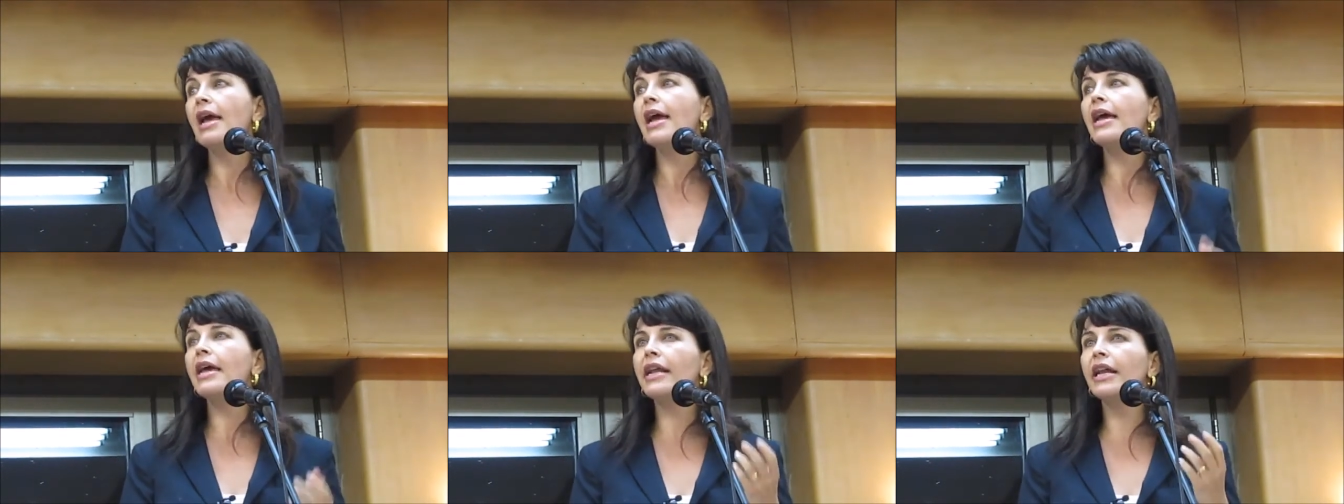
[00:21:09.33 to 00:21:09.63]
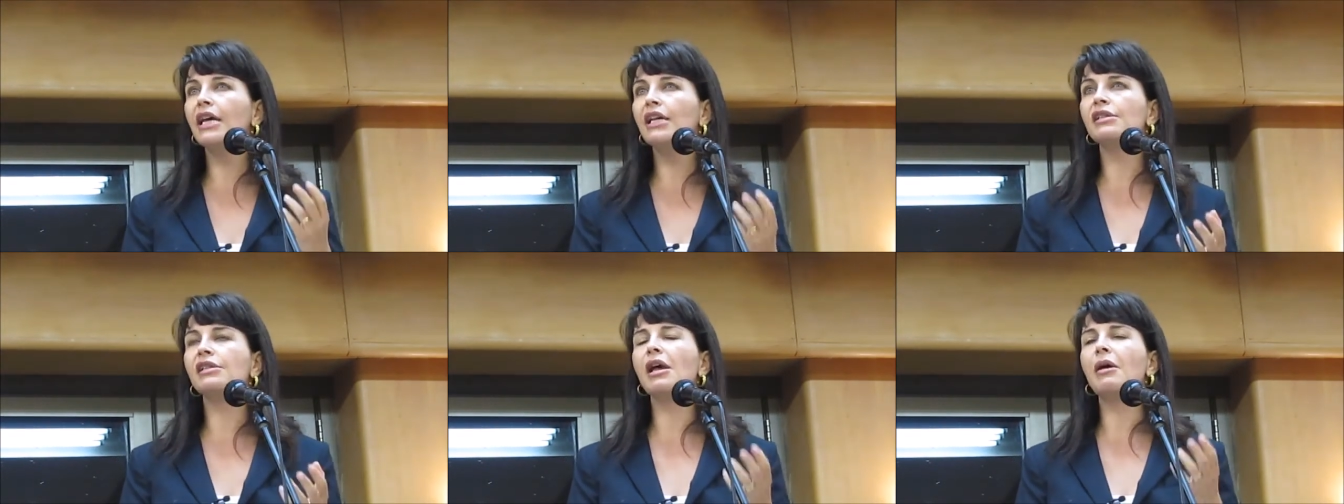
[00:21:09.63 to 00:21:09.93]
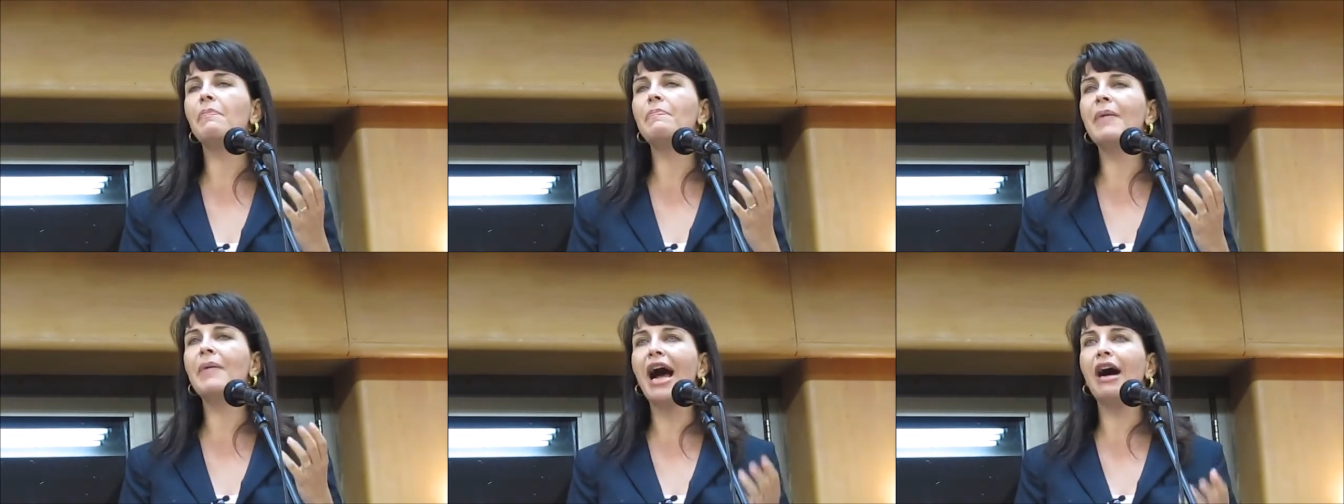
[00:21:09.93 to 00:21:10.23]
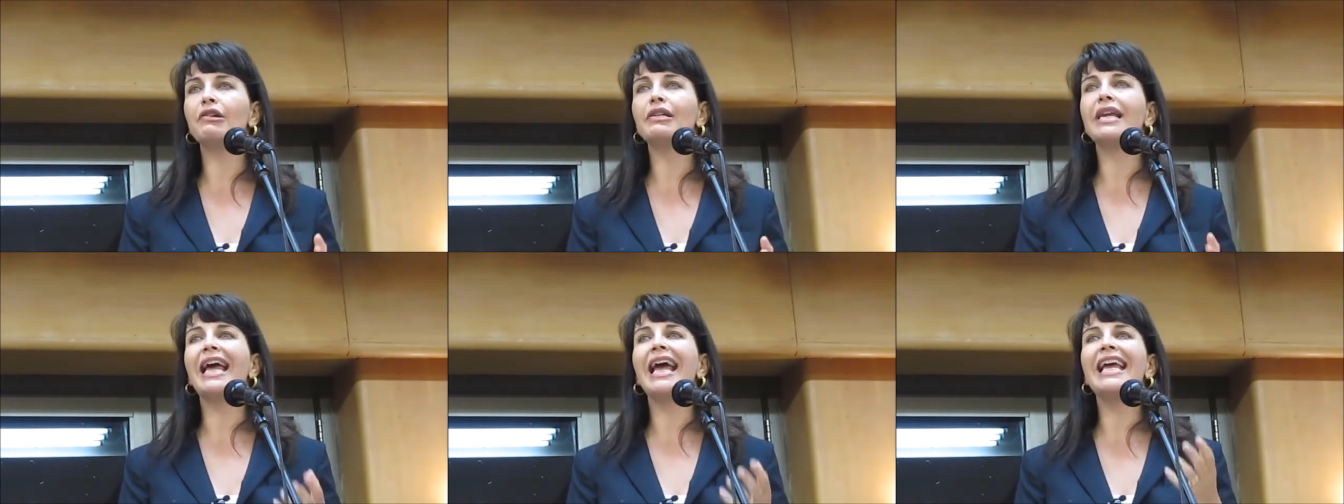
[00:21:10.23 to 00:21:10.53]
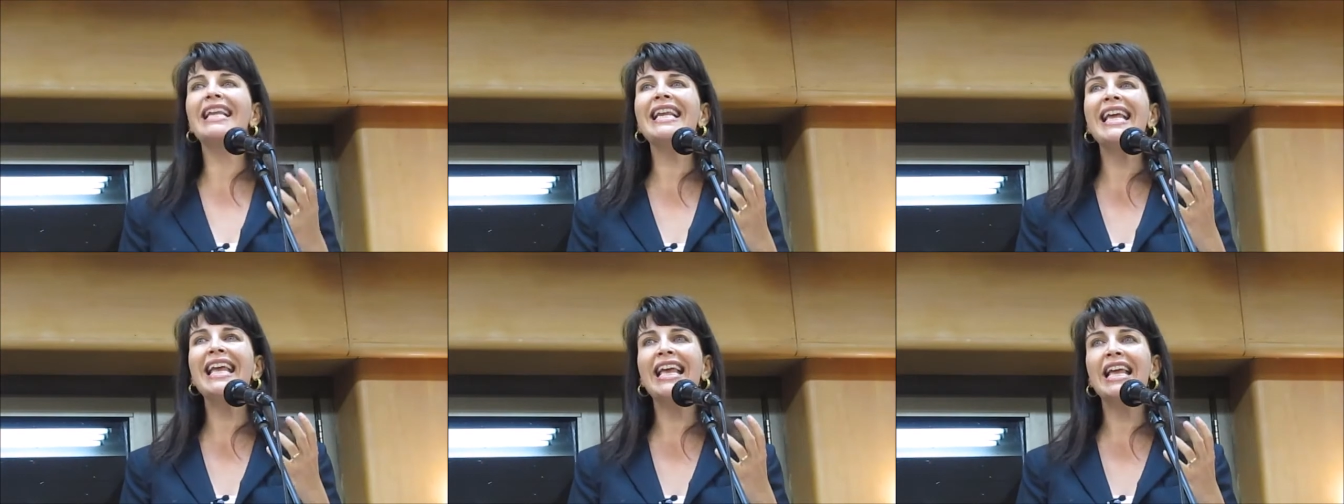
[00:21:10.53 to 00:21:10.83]
It is about
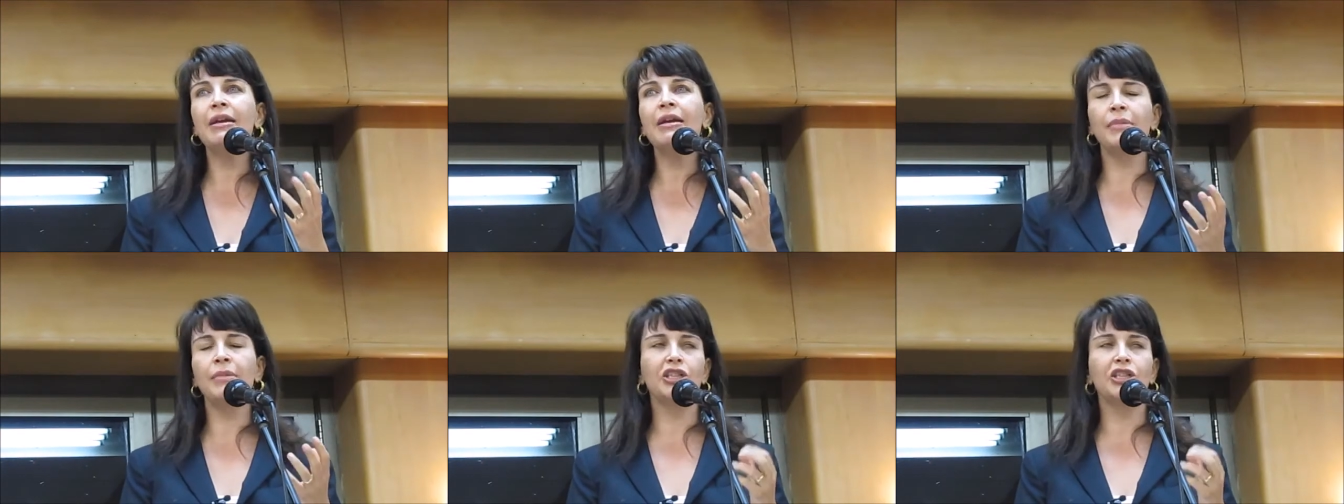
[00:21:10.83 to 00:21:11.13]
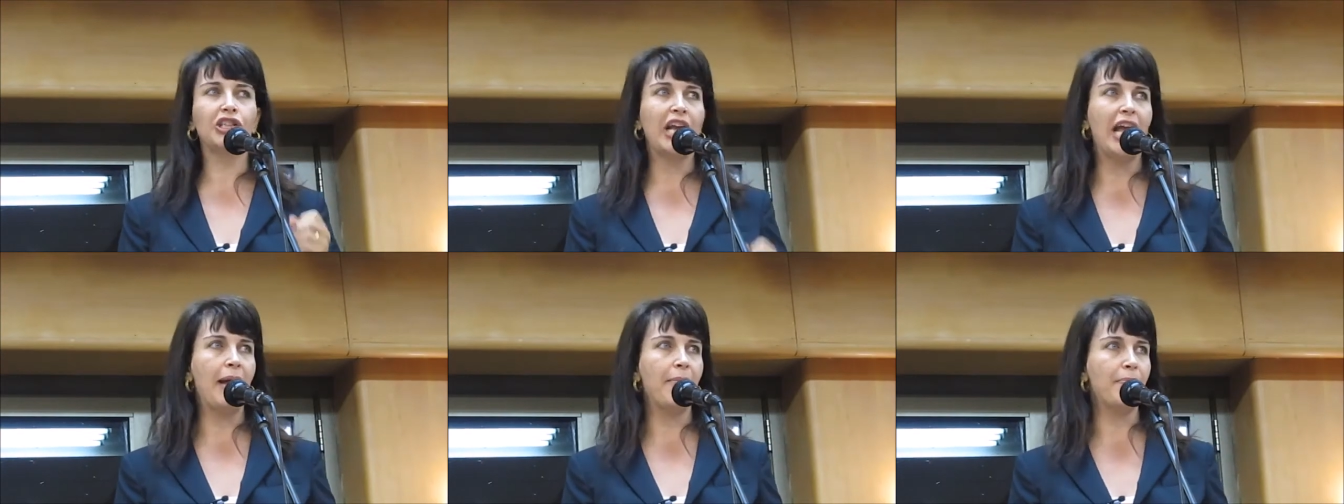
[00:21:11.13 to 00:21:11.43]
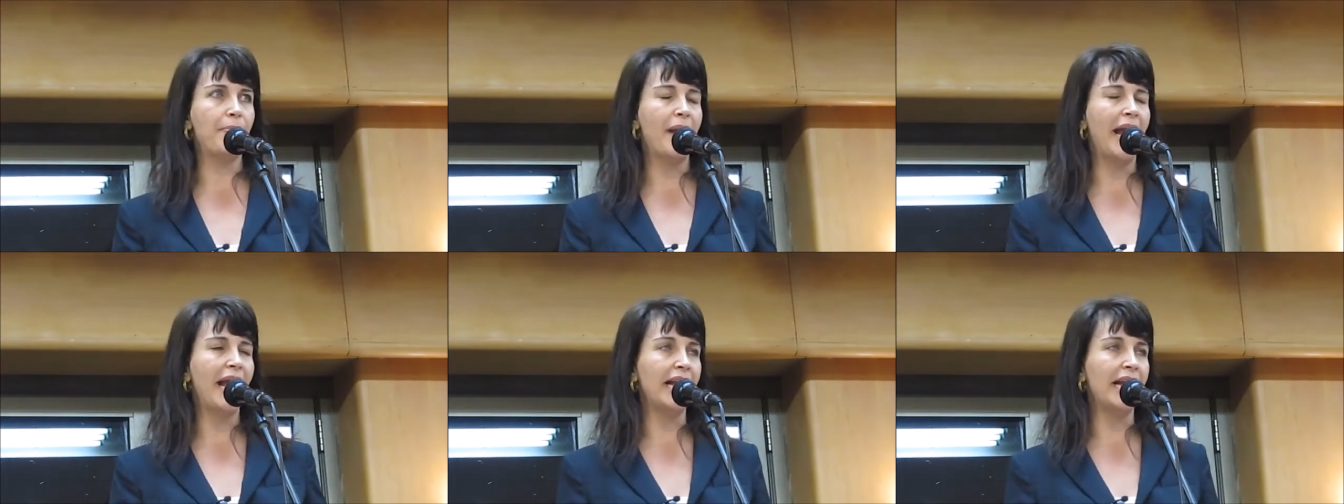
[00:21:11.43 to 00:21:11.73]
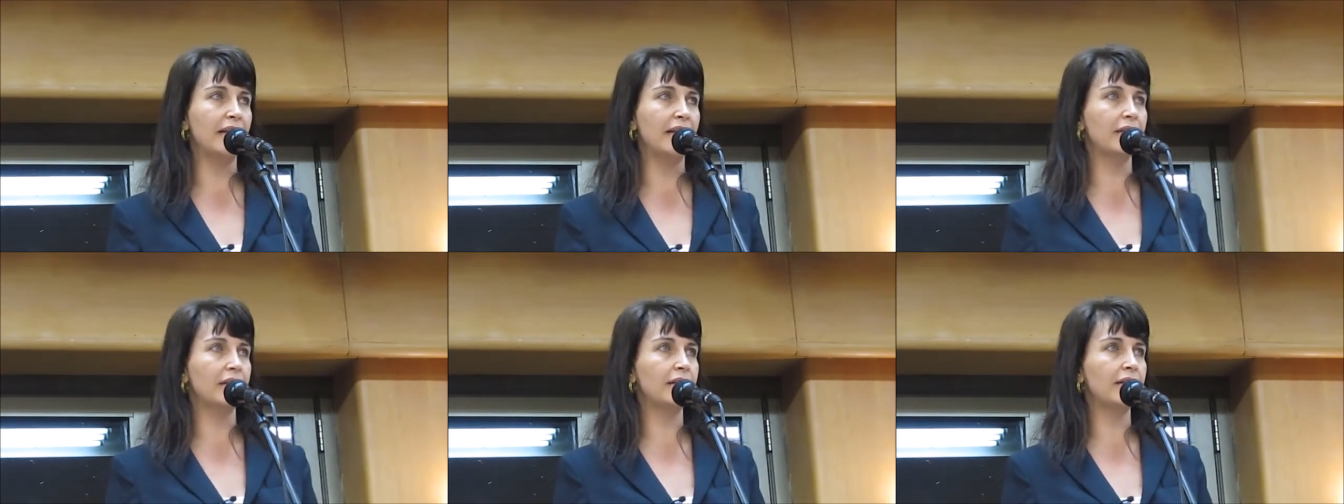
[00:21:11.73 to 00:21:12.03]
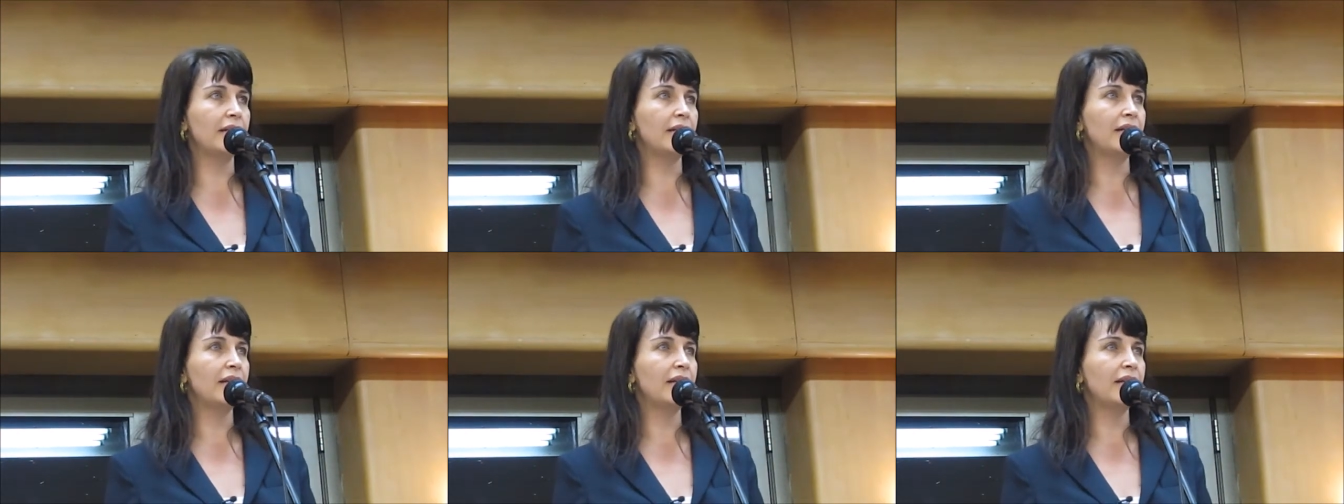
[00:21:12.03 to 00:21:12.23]
an image campaign.